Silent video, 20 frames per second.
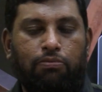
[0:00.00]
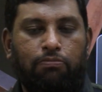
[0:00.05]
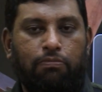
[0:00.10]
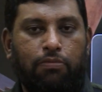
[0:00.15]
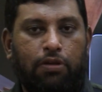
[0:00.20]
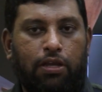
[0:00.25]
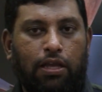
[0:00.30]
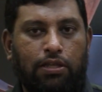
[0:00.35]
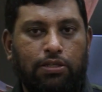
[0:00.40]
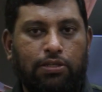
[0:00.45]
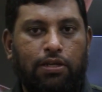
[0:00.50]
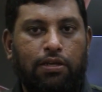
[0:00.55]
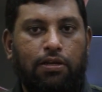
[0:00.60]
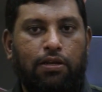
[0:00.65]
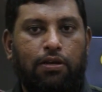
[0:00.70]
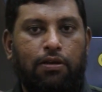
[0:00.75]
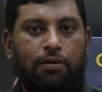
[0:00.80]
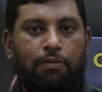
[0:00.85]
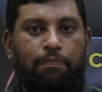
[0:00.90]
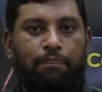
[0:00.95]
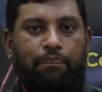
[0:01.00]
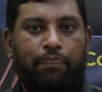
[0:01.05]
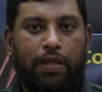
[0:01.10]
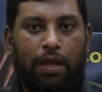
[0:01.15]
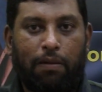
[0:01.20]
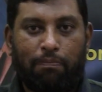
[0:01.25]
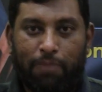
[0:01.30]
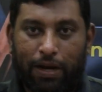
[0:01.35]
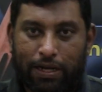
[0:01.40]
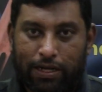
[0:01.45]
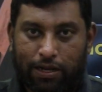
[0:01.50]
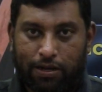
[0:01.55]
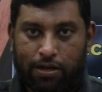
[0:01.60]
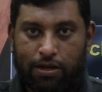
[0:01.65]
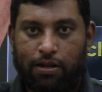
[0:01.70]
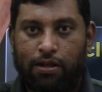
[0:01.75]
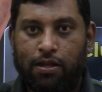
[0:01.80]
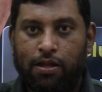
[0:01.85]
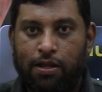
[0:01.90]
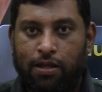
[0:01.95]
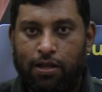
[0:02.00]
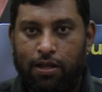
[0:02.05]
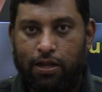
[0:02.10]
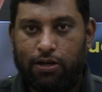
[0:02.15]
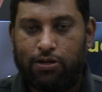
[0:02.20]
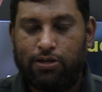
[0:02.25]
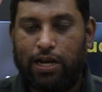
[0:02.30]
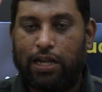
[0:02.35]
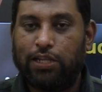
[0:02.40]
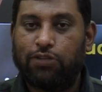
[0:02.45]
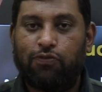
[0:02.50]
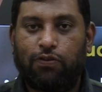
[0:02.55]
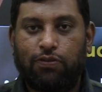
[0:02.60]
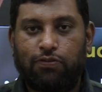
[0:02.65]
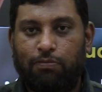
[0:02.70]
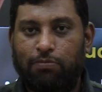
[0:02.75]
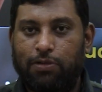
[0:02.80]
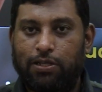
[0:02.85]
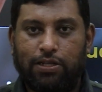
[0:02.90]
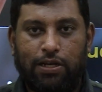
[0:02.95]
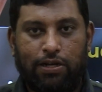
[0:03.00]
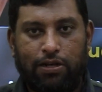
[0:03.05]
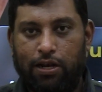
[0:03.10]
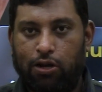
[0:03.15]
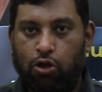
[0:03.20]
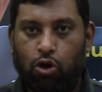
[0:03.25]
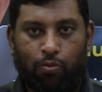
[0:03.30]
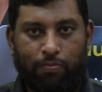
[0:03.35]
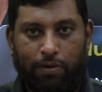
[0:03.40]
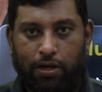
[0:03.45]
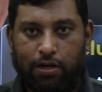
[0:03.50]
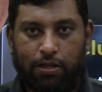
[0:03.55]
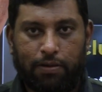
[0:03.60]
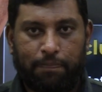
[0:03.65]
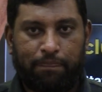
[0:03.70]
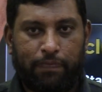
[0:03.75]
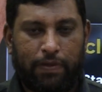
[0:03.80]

we can say, a better transfers from the central government,